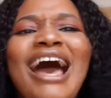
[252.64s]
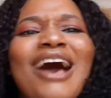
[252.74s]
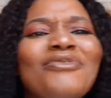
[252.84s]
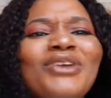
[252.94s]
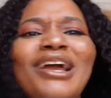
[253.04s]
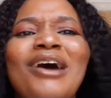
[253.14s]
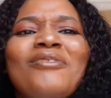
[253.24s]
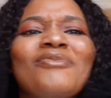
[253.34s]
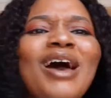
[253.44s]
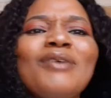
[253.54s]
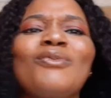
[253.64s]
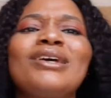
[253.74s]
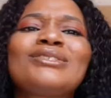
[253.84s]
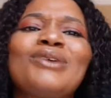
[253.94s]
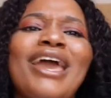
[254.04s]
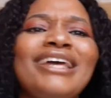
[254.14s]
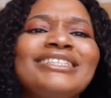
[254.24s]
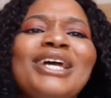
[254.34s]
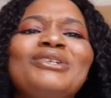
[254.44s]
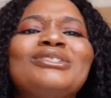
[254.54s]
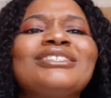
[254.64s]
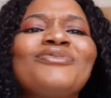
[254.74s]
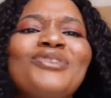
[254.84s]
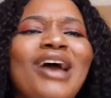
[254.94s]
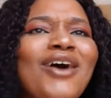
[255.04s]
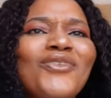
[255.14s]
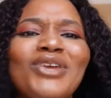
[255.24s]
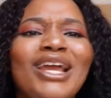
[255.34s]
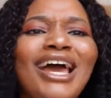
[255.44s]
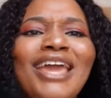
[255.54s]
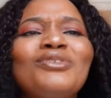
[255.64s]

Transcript: African vibe. Once you enter, you just feel Africa,